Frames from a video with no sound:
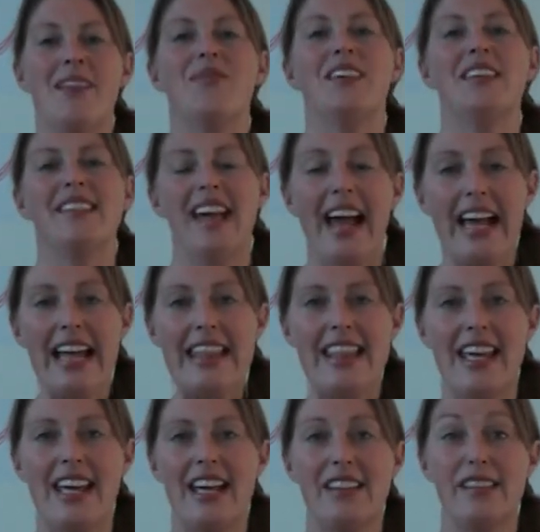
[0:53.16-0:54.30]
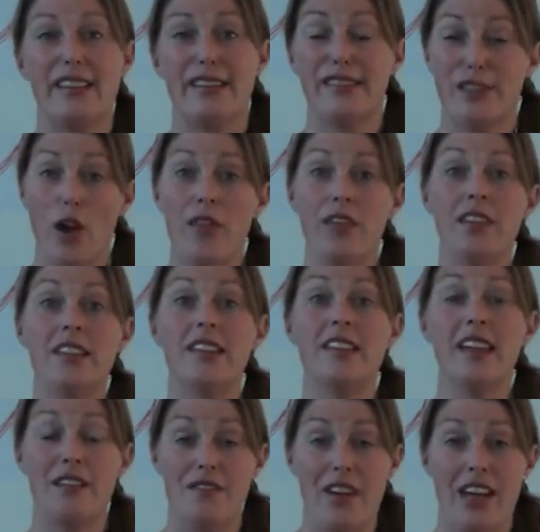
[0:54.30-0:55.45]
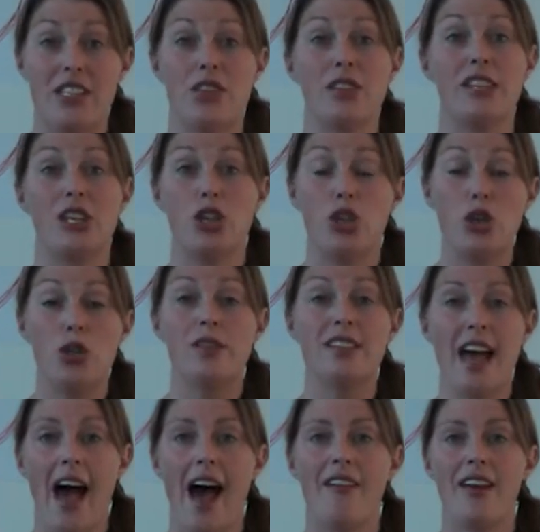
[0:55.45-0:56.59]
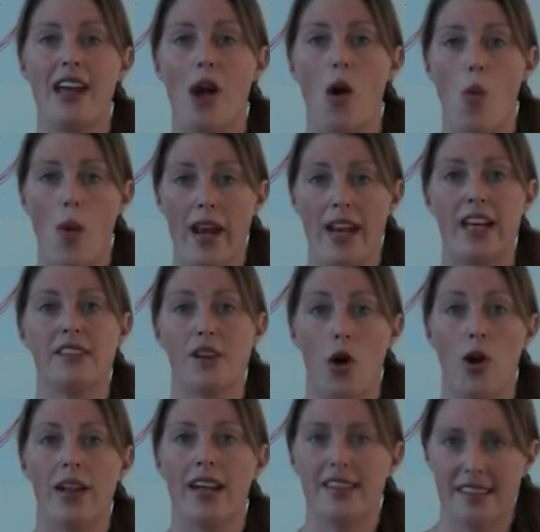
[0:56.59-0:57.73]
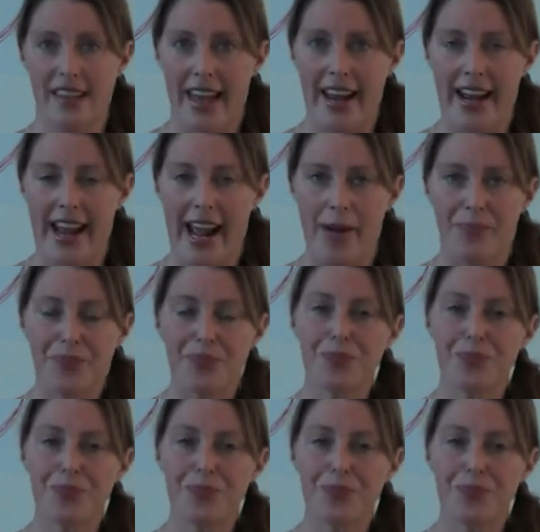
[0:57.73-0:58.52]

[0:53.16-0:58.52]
The second thing is that services and vendors are used to having weddings on a Saturday.